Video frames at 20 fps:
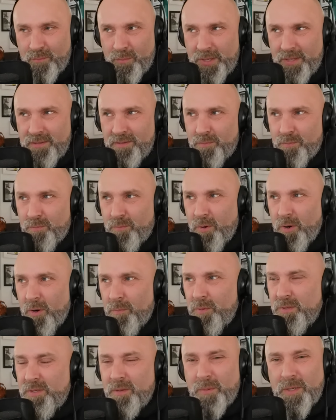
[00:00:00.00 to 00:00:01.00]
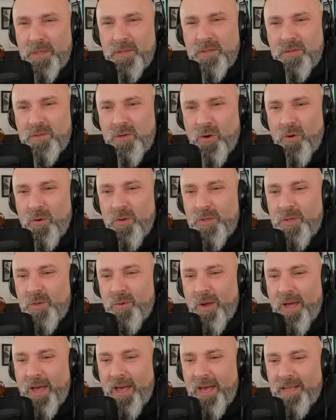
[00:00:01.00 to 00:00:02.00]
biggest purpose, the biggest goal
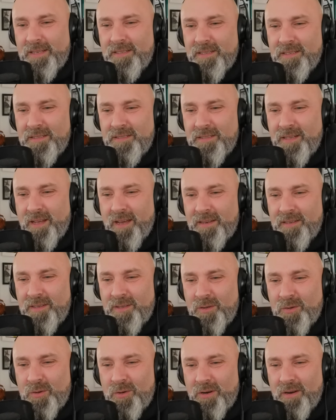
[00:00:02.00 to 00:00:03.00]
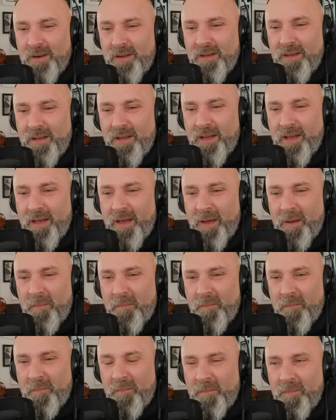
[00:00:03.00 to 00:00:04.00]
you had starting your
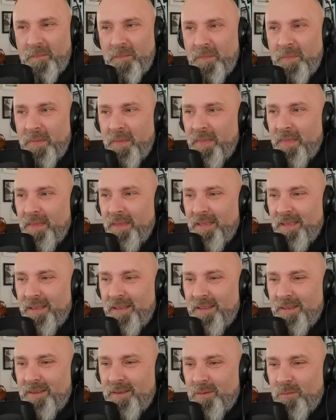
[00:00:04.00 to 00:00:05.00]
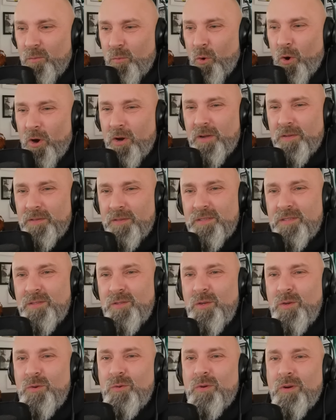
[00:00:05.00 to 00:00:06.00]
um, work on this
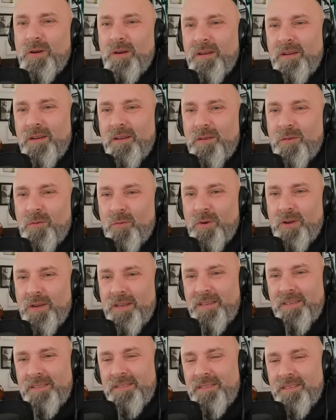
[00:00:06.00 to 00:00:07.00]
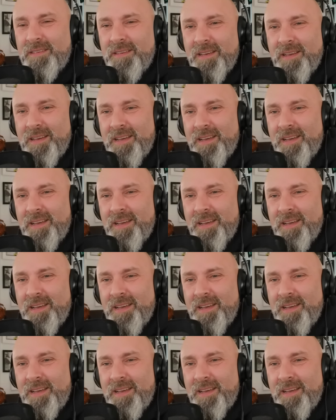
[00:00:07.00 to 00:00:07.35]
new release?